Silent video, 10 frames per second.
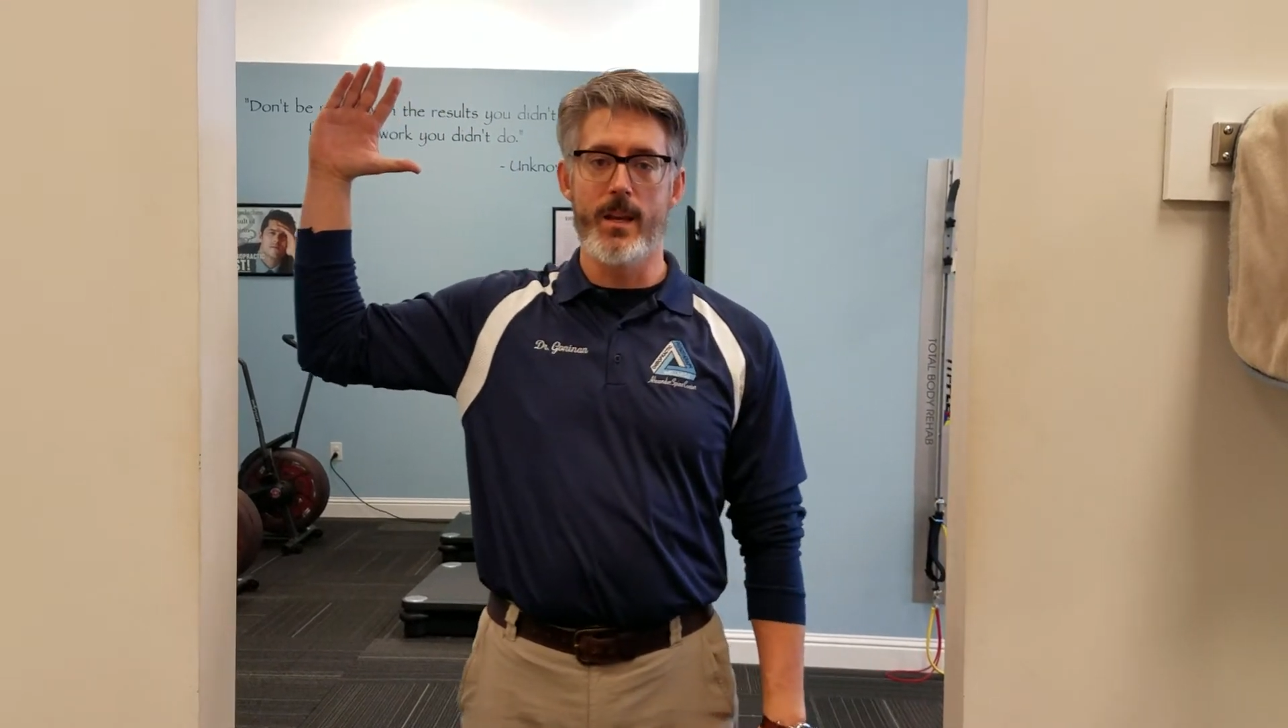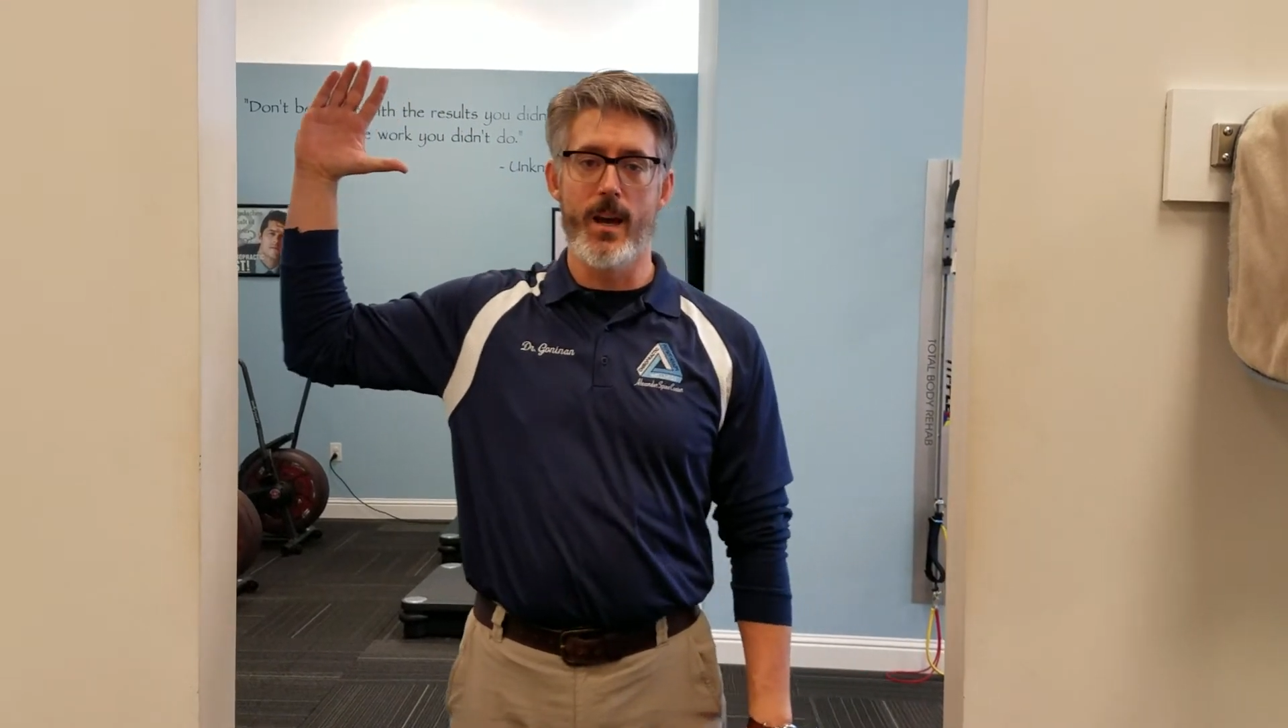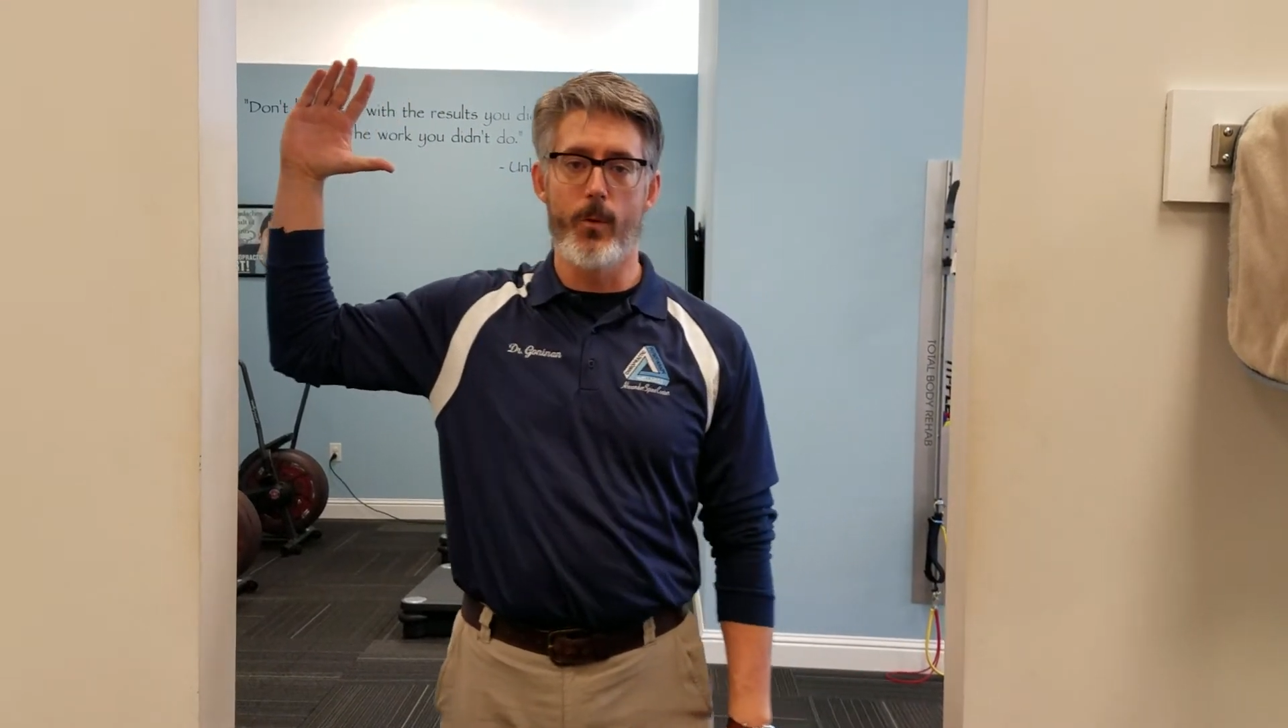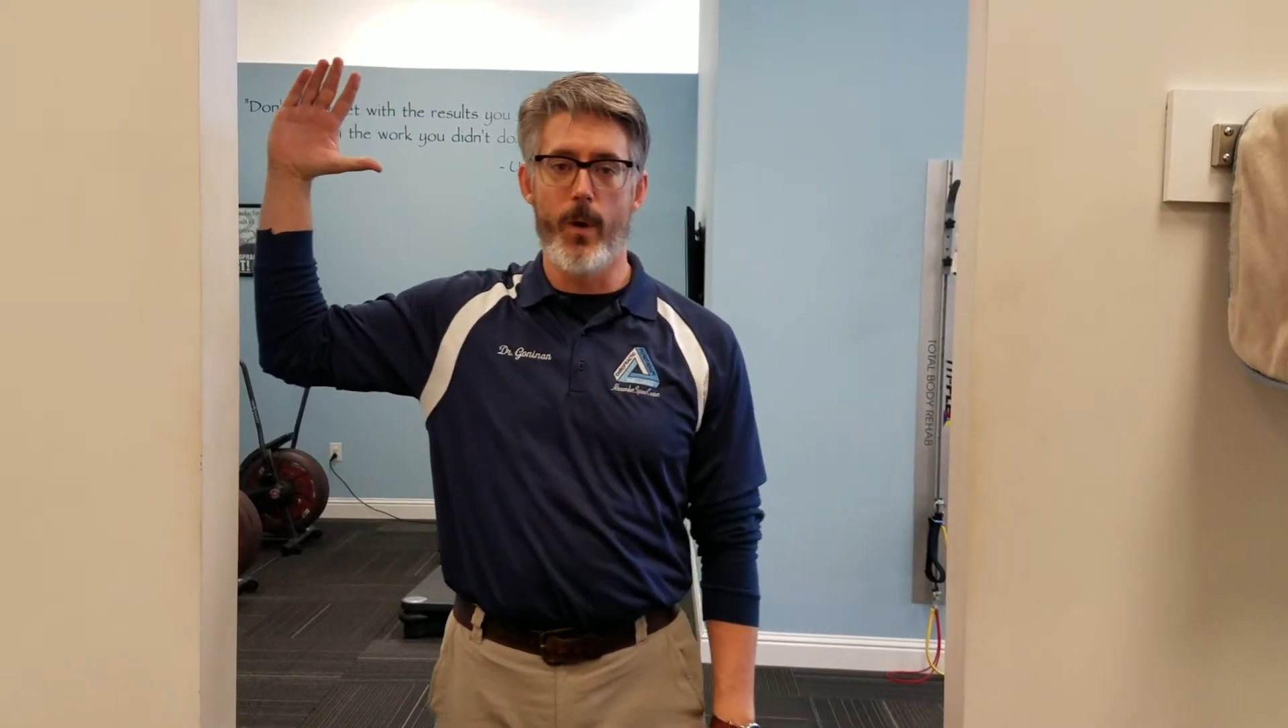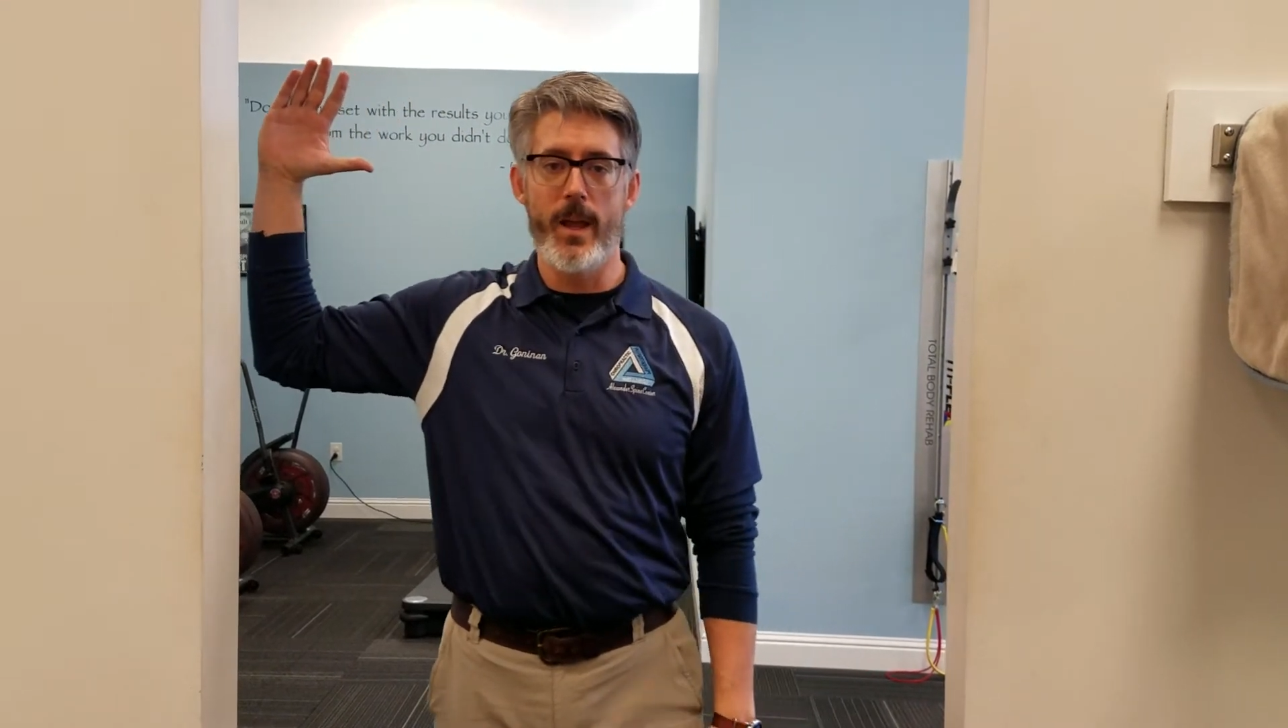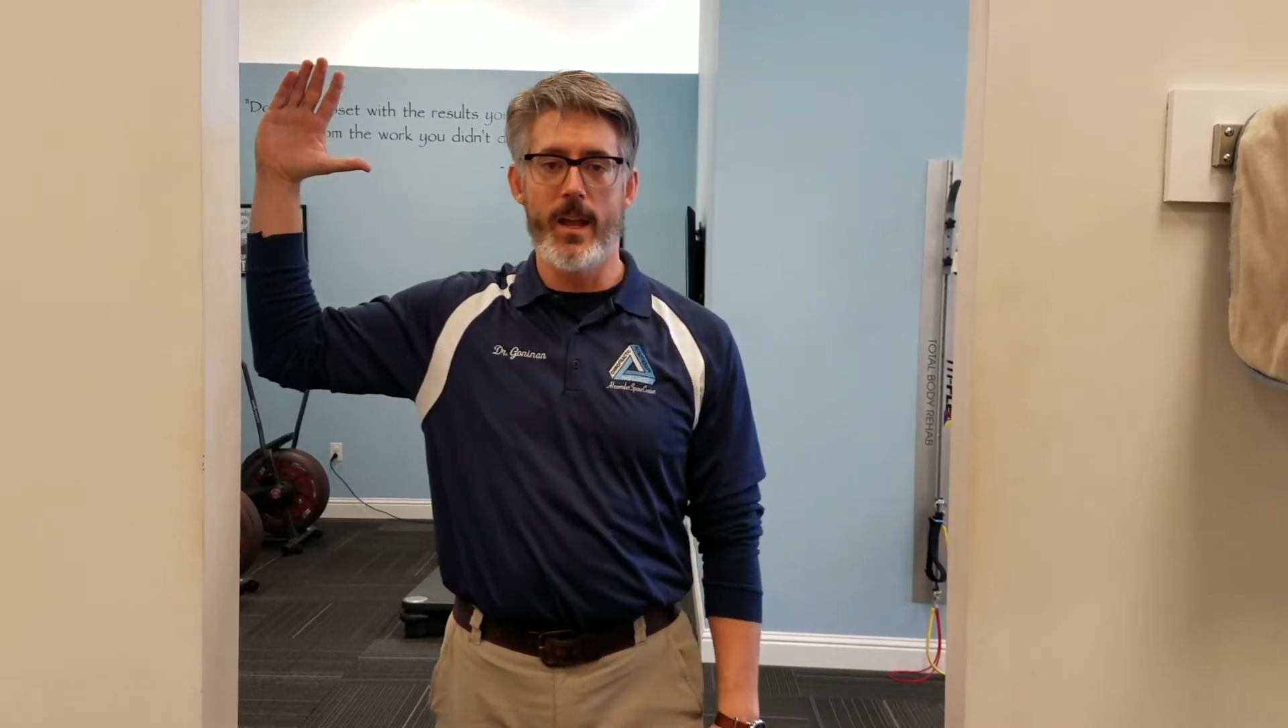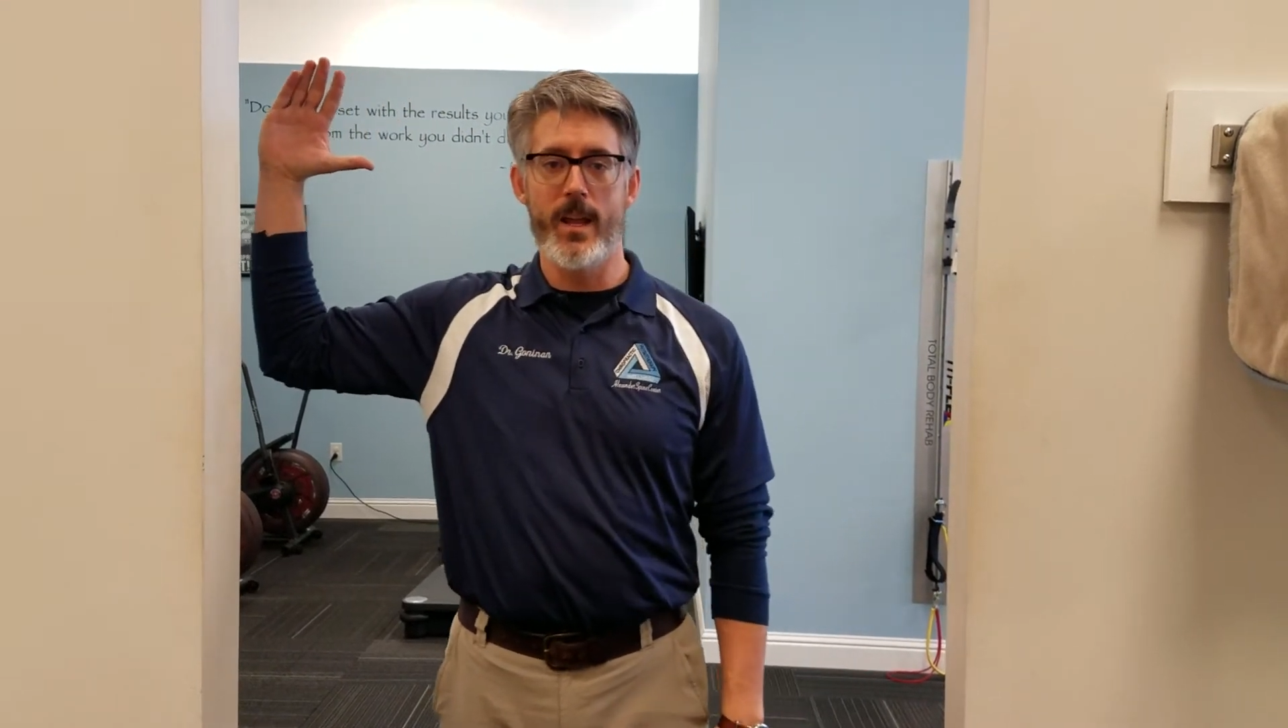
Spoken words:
a right